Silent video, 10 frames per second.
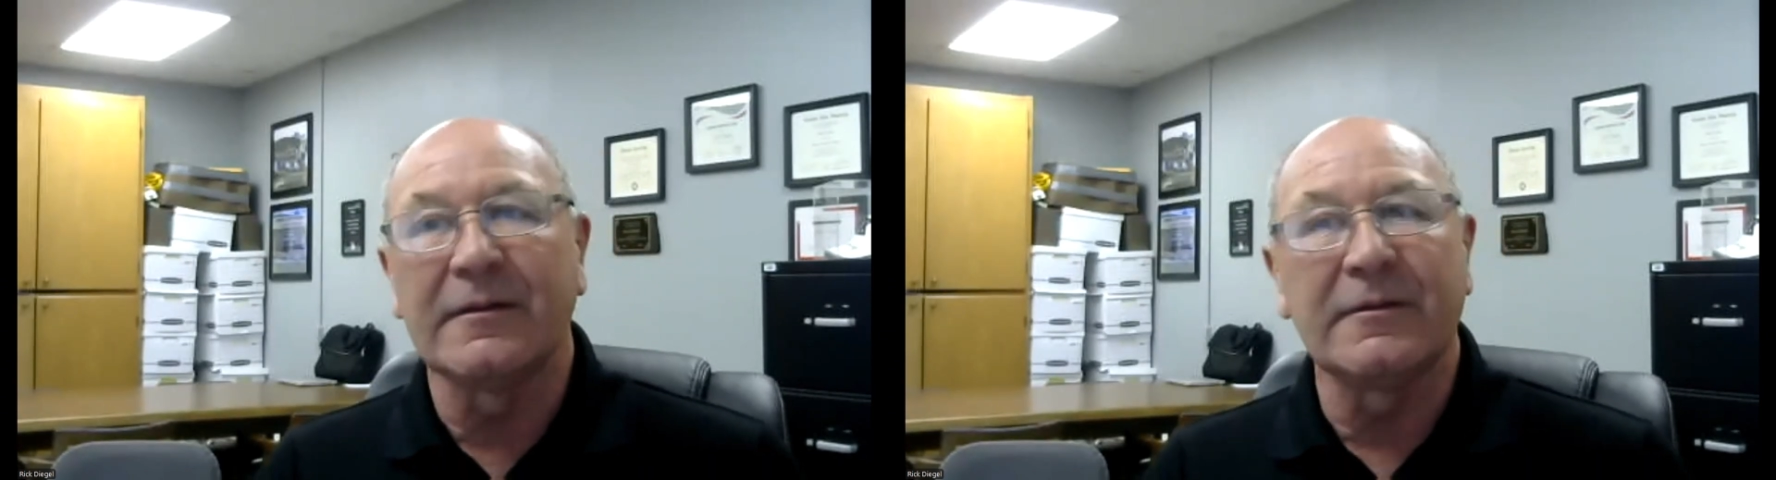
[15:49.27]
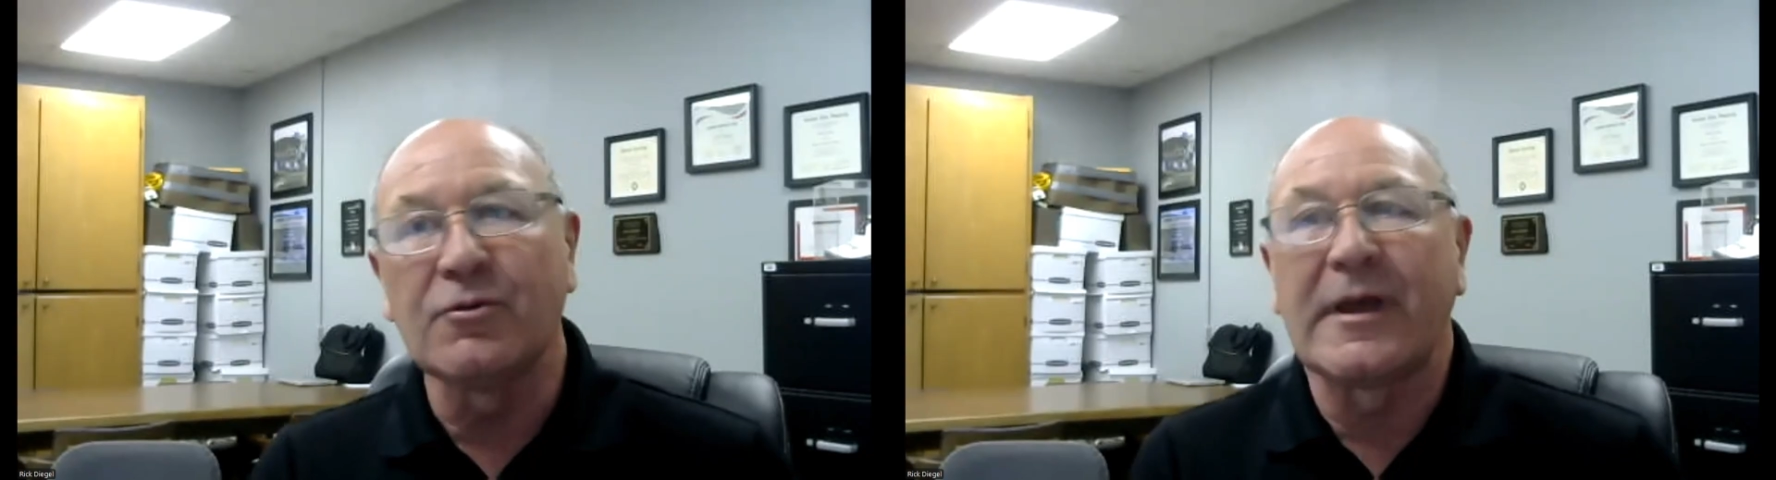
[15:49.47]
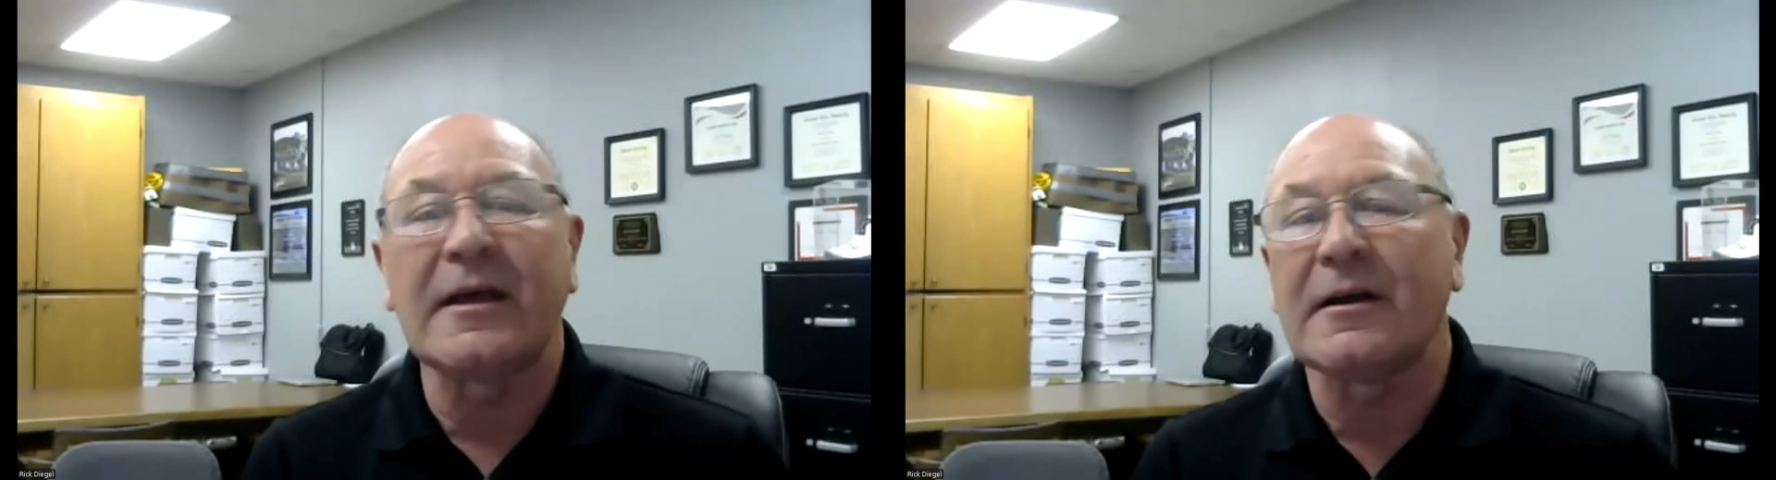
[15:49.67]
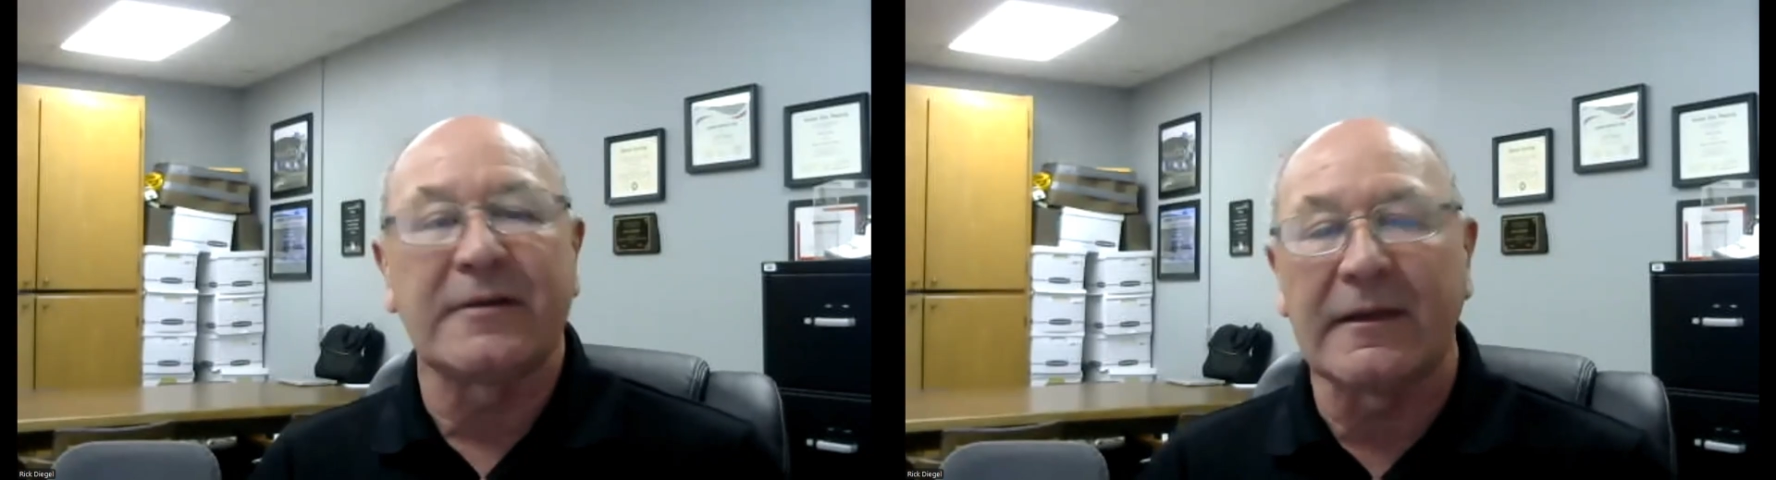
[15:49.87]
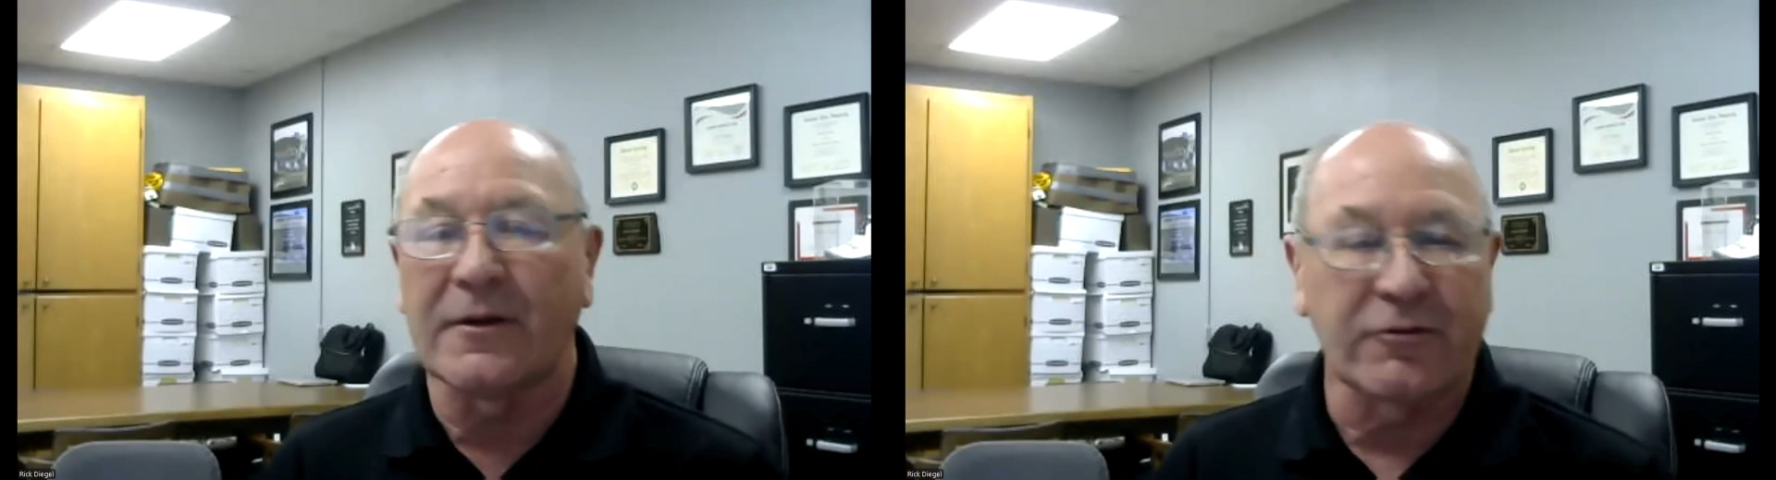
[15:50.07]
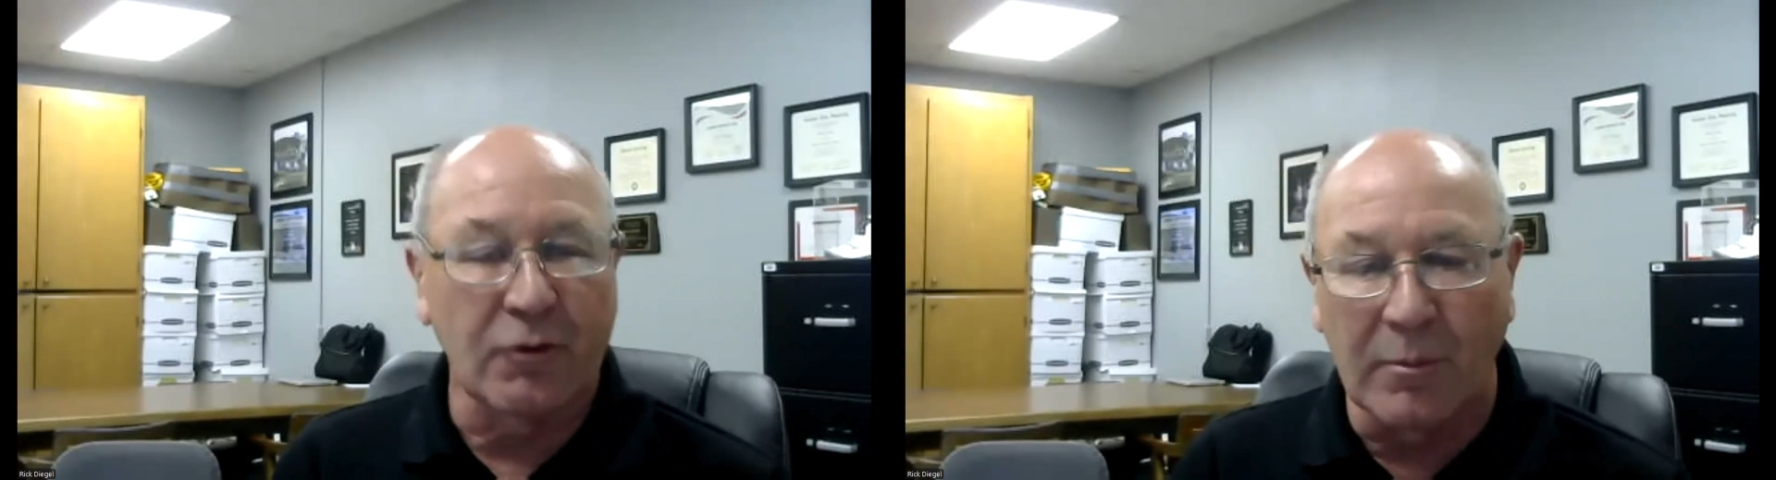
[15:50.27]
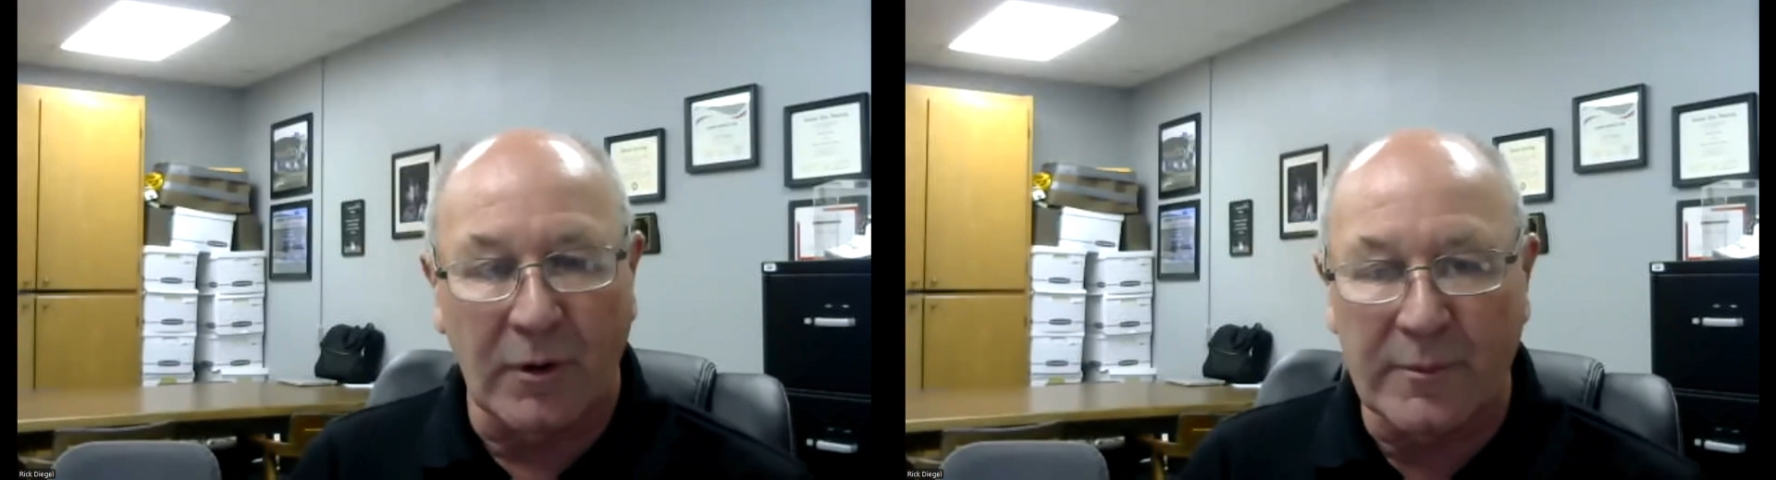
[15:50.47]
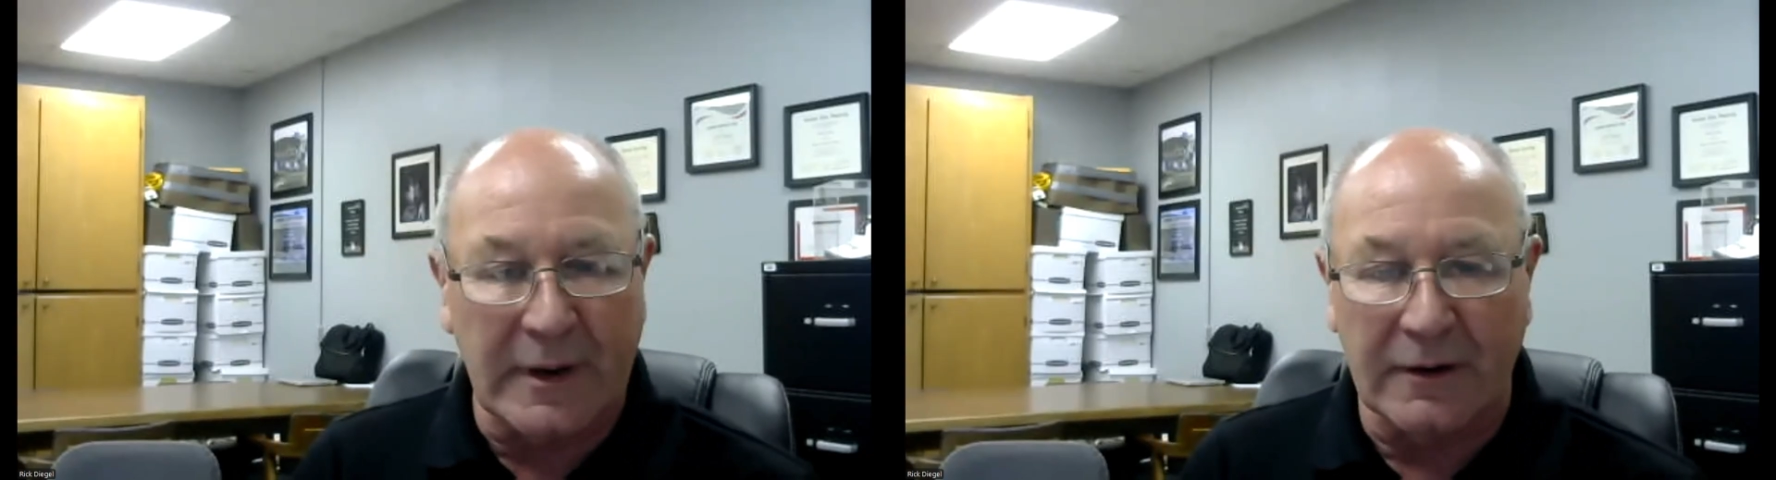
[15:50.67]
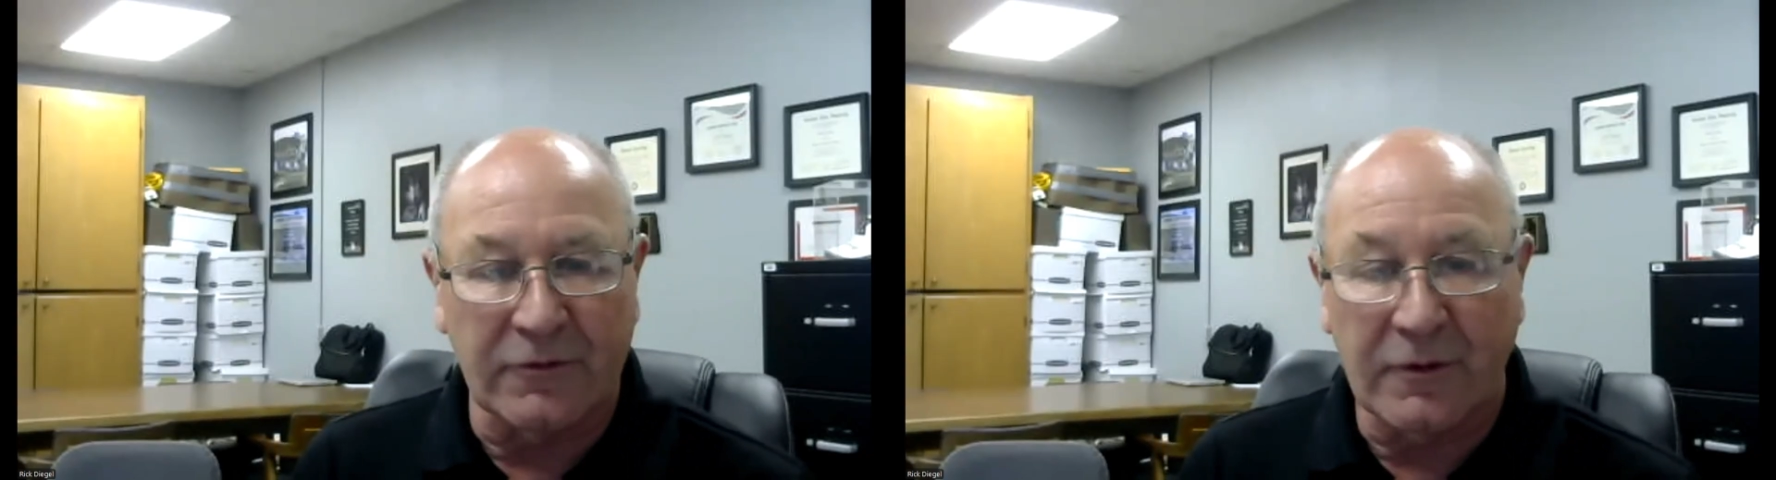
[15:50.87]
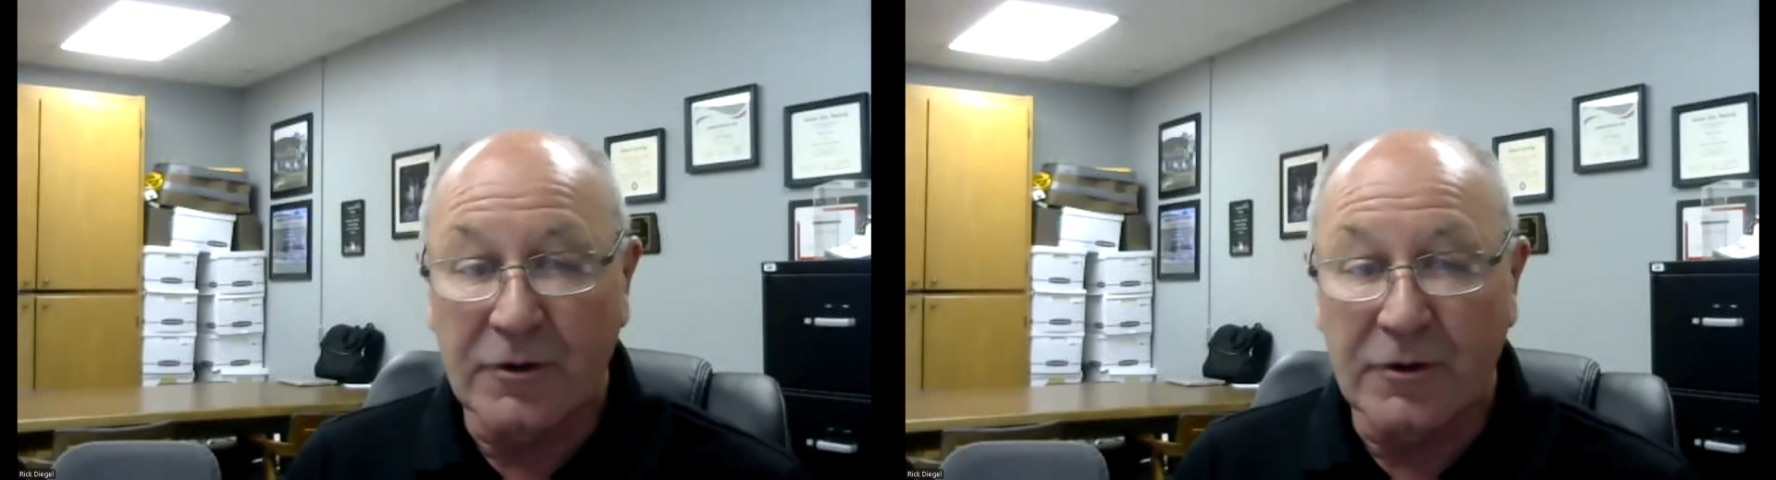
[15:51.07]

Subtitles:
You can't attend their school board meetings.